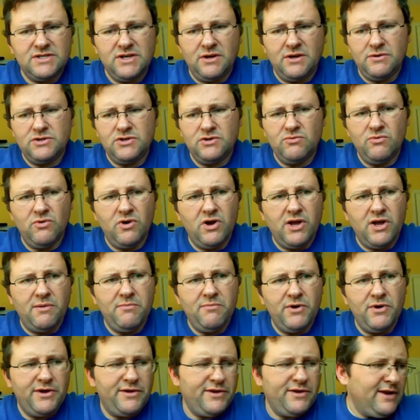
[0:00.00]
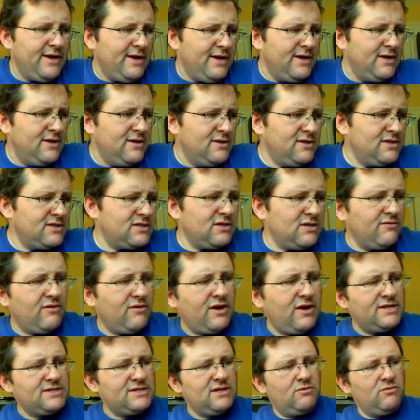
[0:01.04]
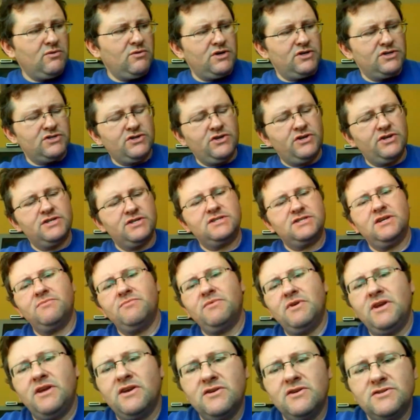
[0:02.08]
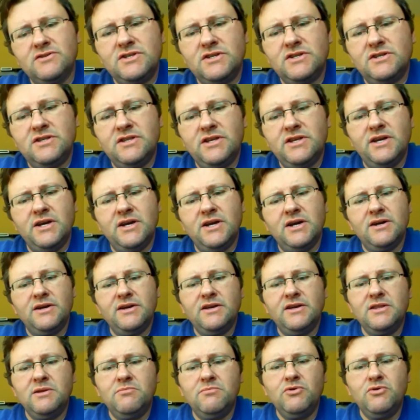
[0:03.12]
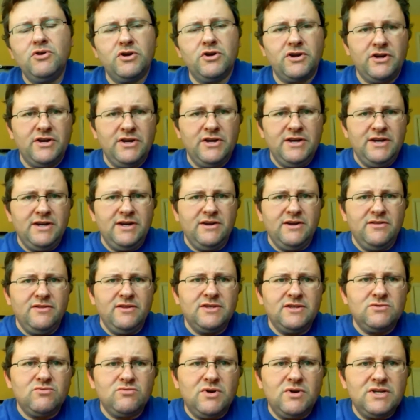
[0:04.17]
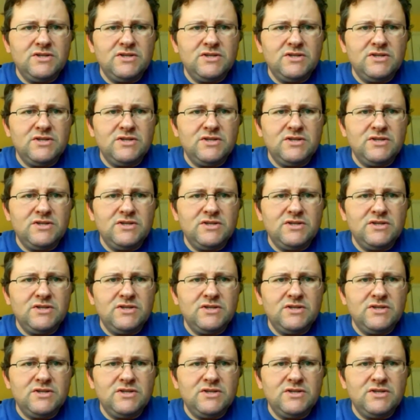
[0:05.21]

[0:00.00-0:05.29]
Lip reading: can say what you want, but this device, I wanted to show you something else in the book. This